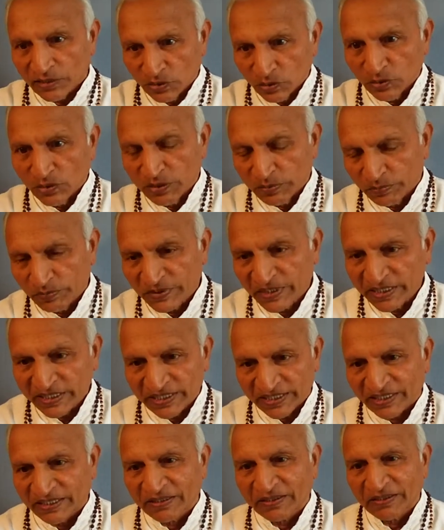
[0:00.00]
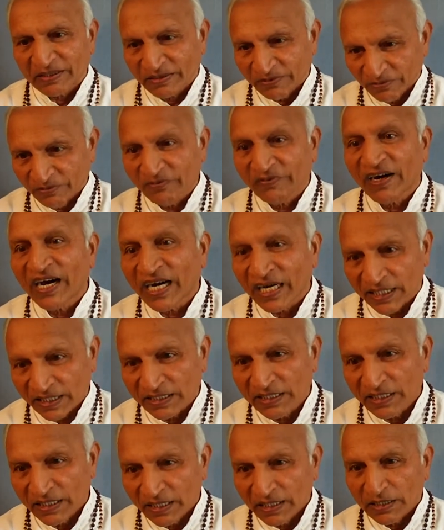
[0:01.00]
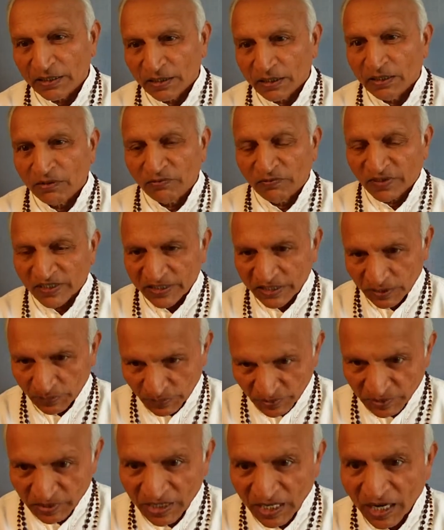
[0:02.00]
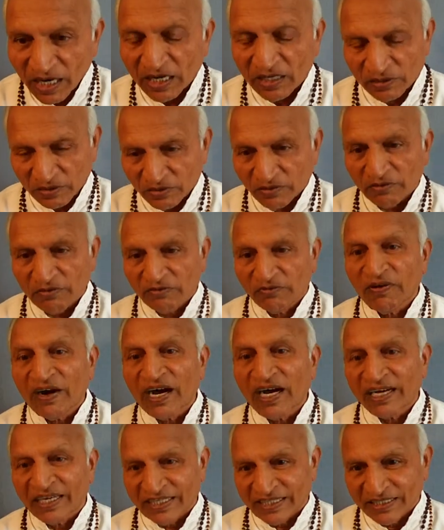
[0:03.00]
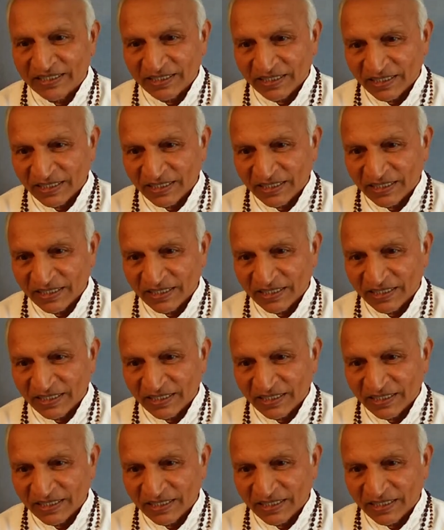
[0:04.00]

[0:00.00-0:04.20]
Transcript: Doing breathing, why? Worshipping God, why?